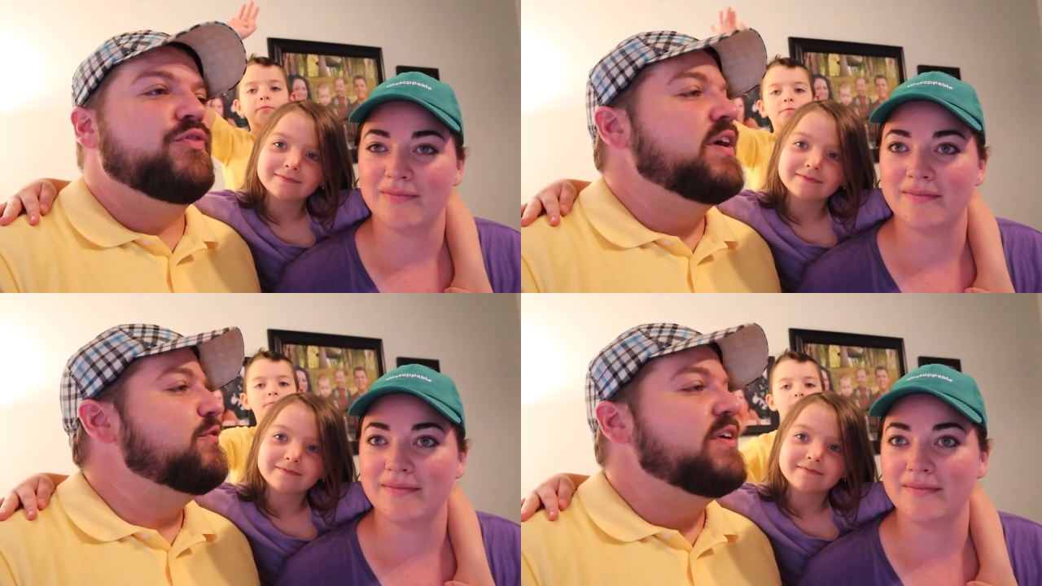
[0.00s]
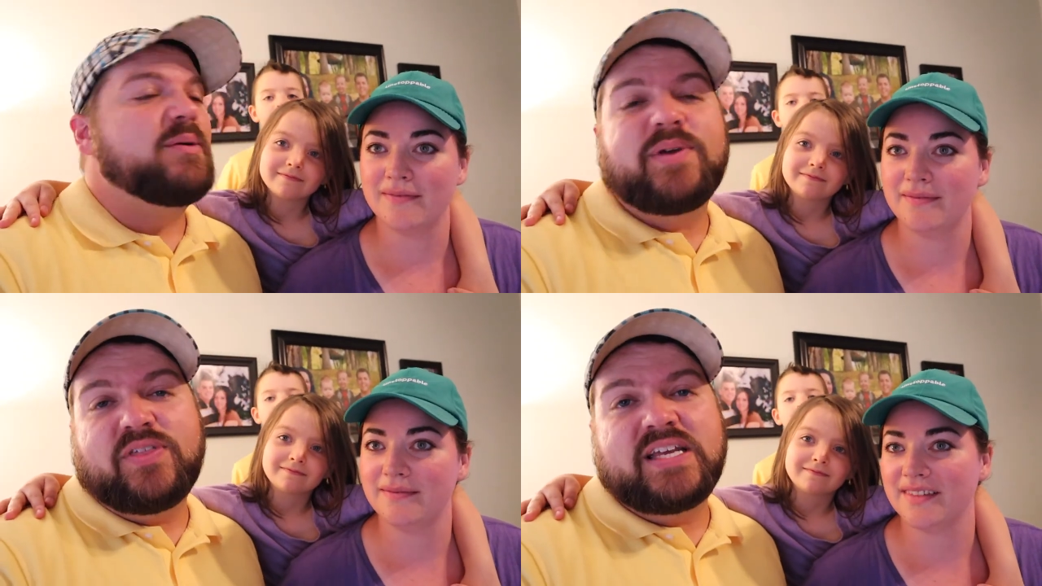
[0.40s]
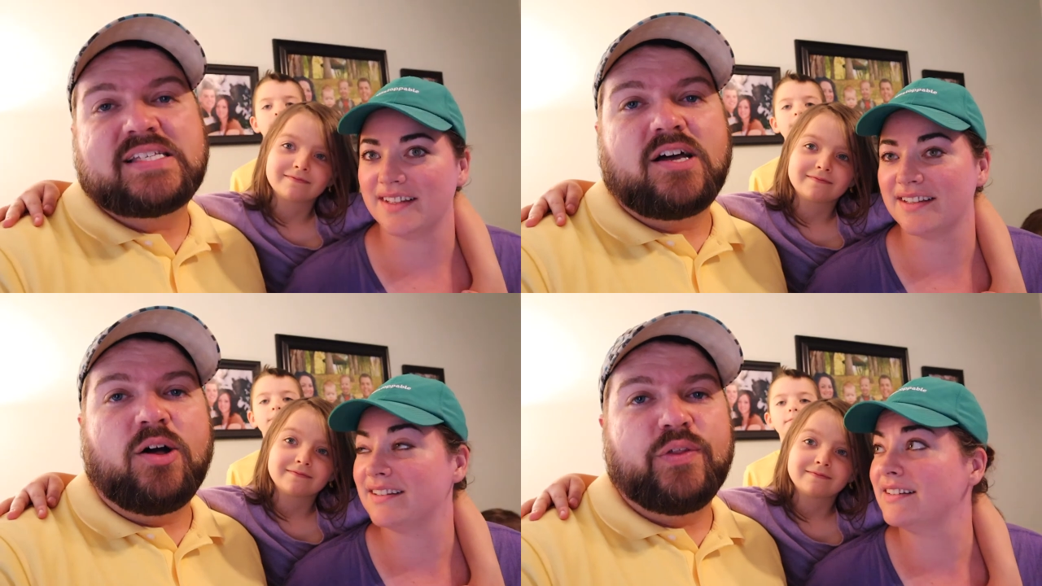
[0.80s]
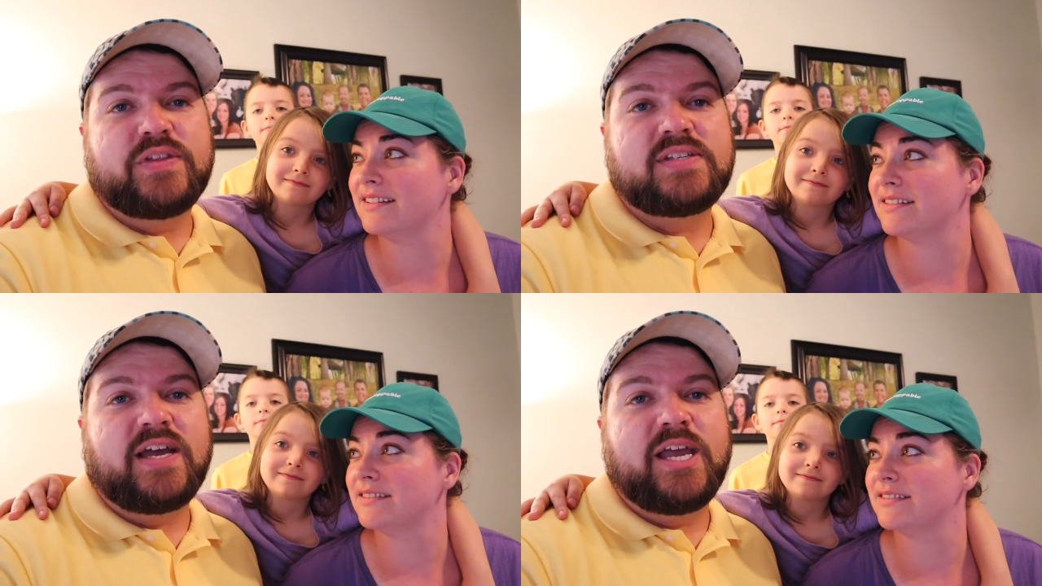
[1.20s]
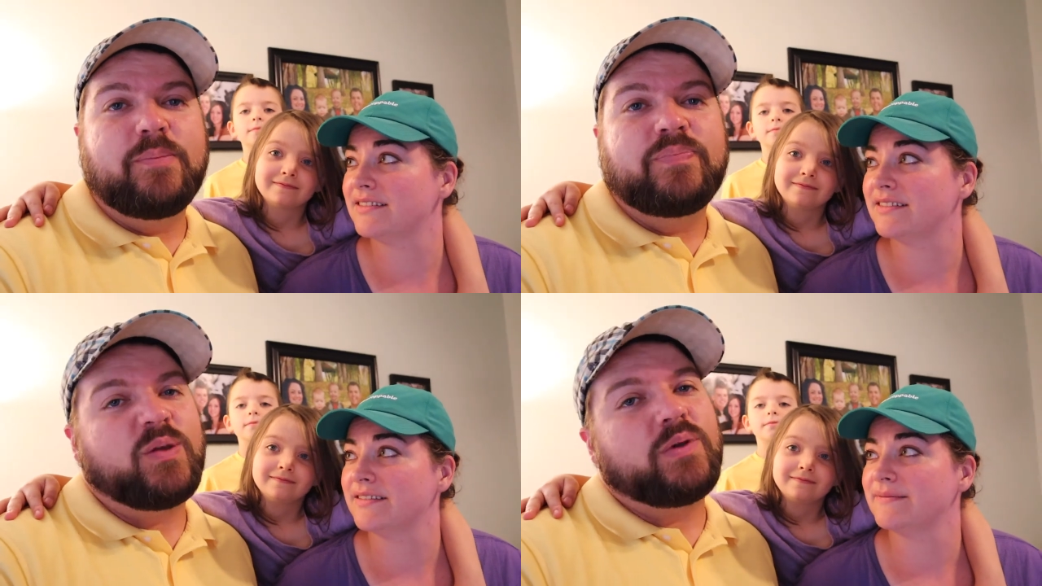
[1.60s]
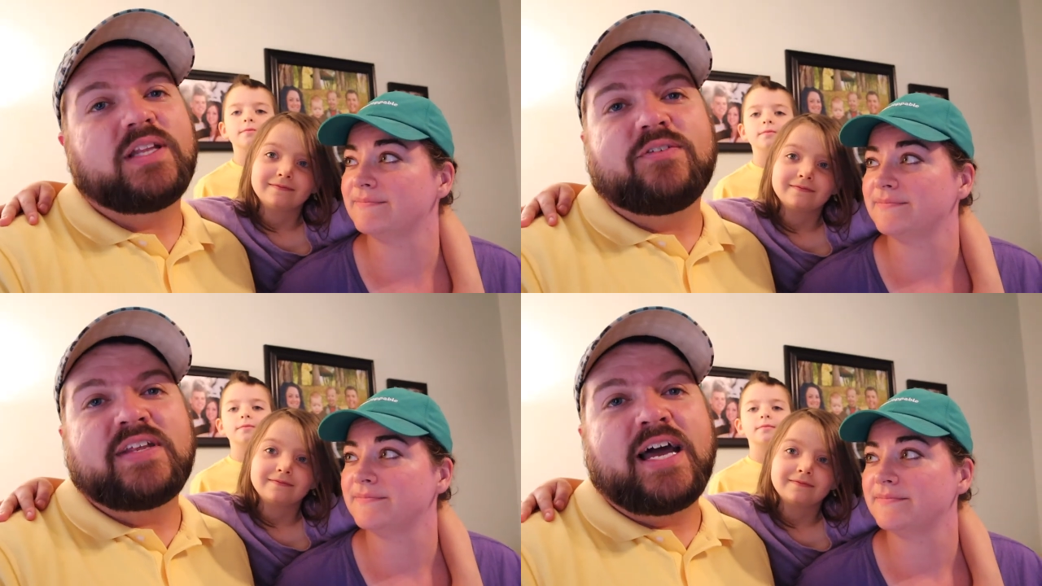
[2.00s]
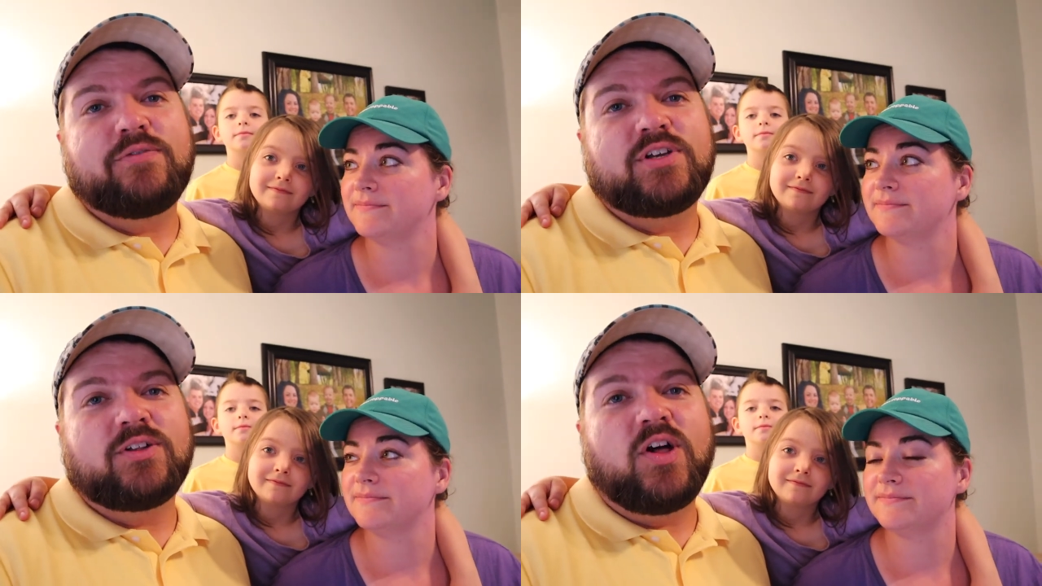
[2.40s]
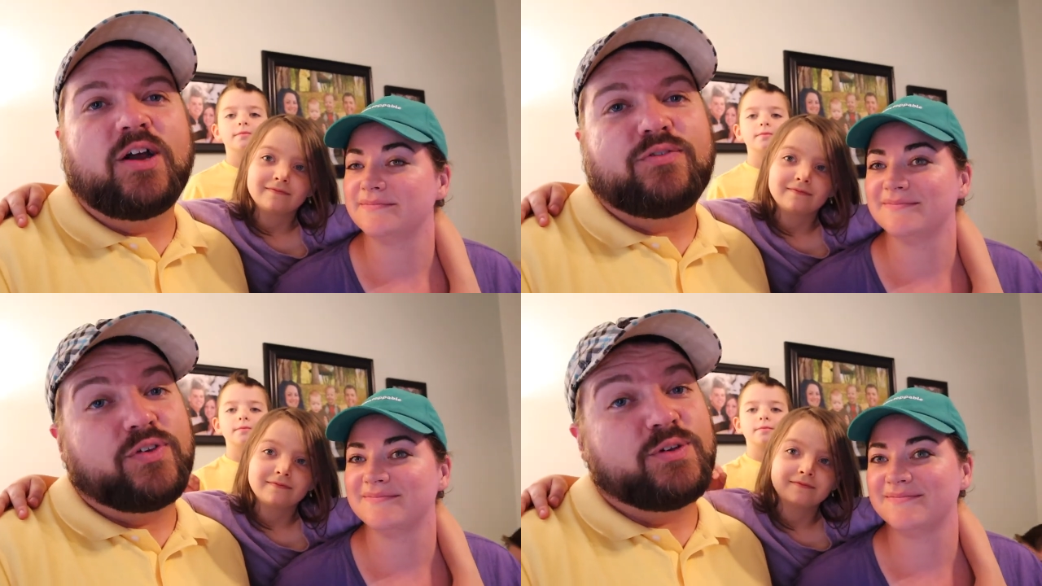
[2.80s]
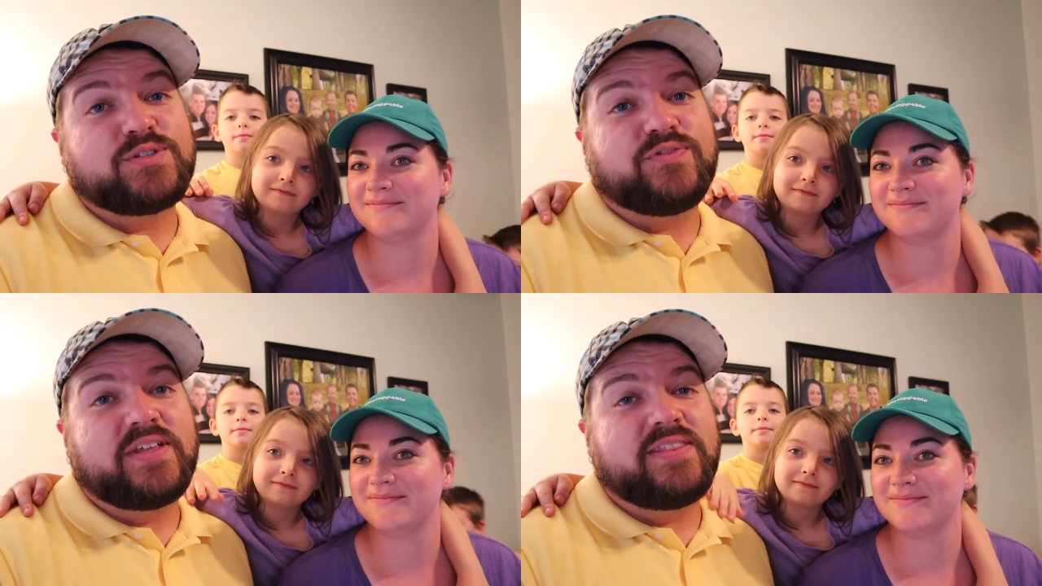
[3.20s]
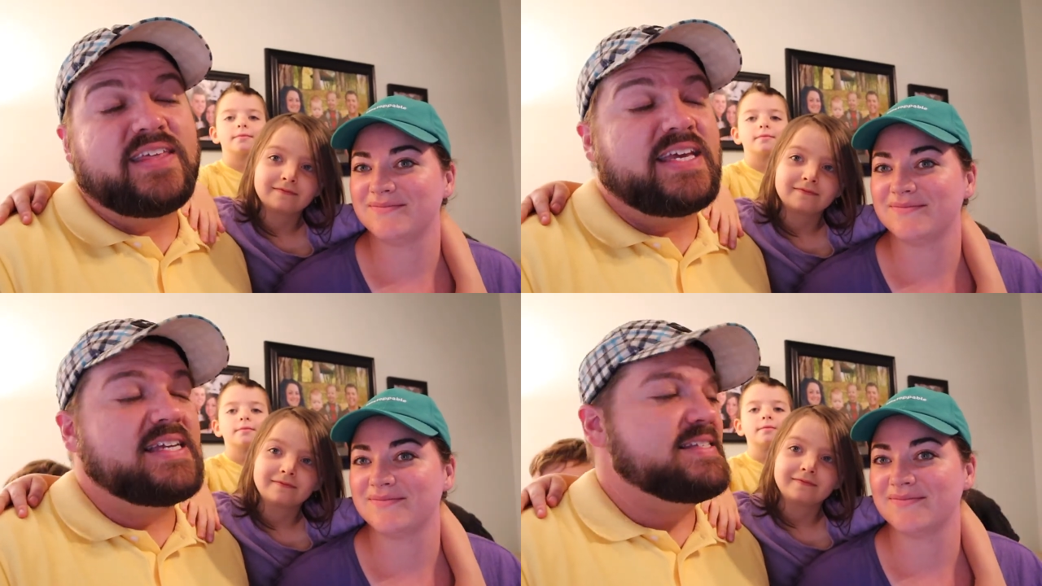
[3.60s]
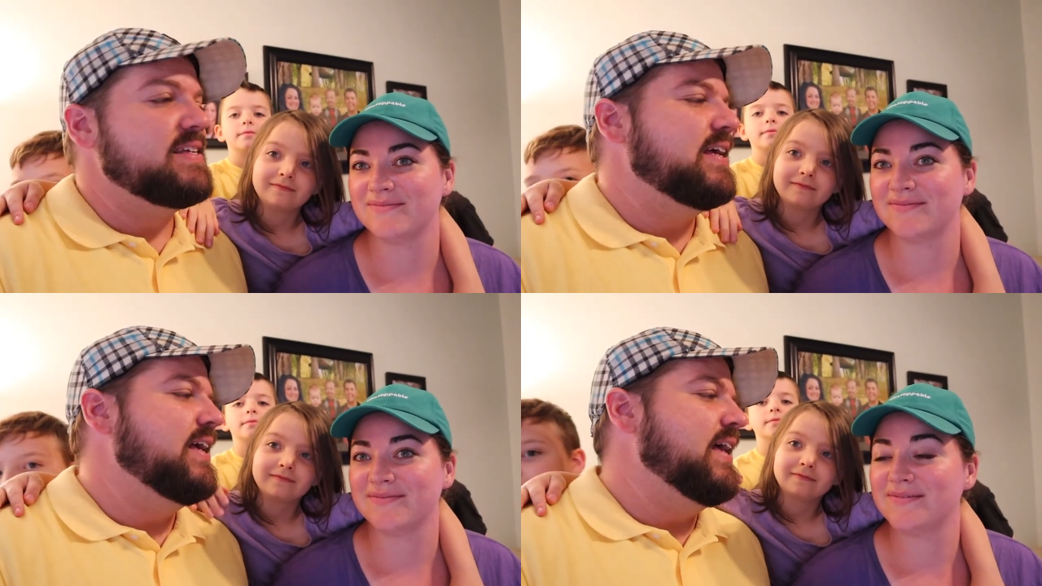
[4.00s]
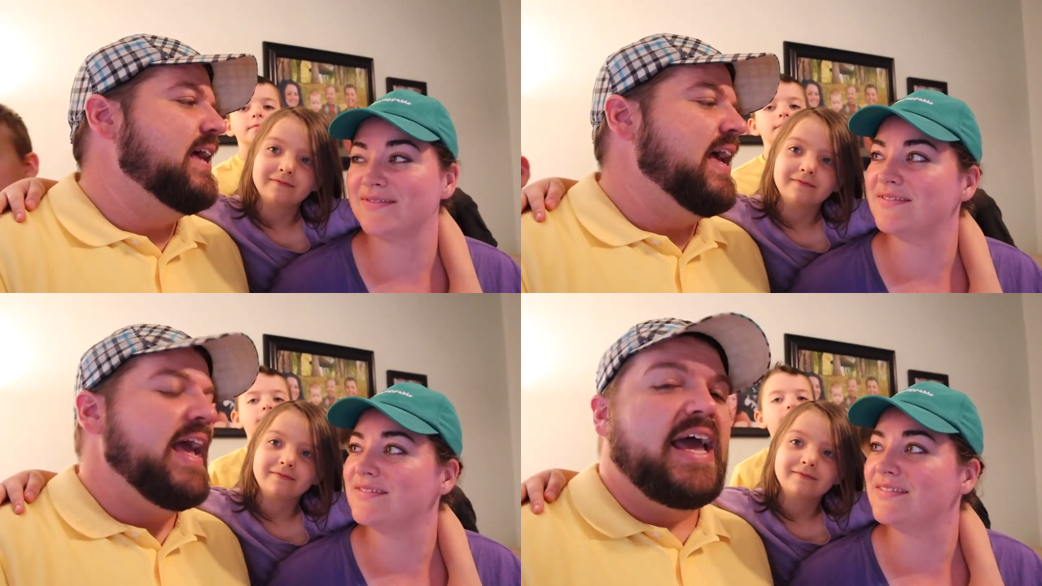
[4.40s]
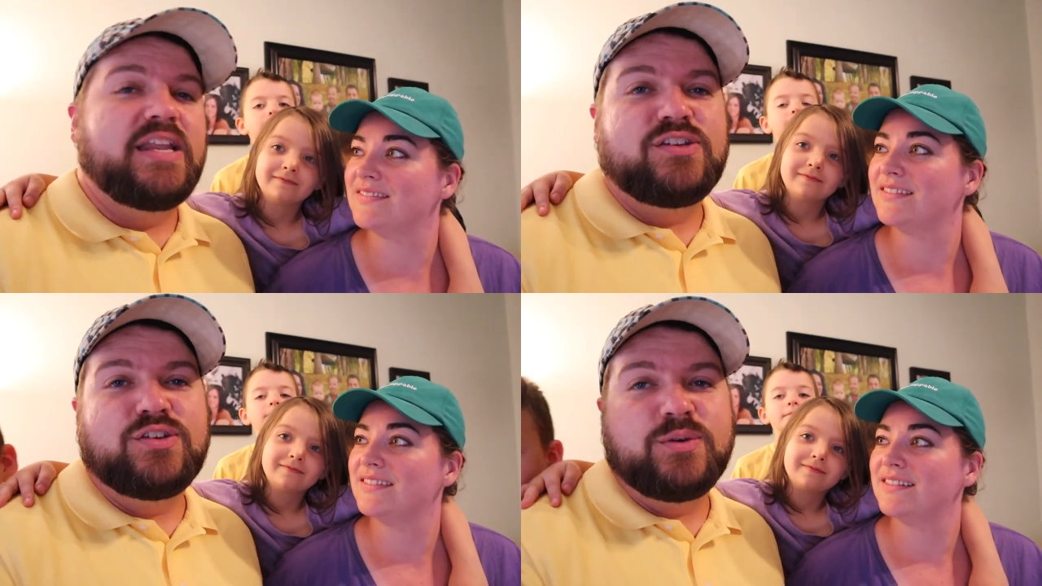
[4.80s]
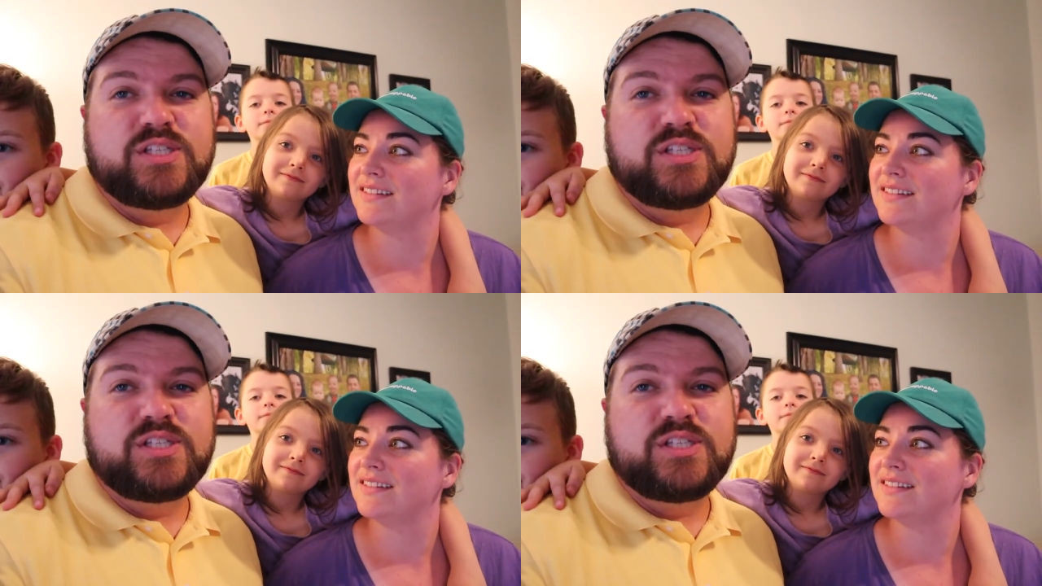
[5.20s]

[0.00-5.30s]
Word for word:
Speaker 1: fun family things all the time. We'd love to have you along for those fun things and to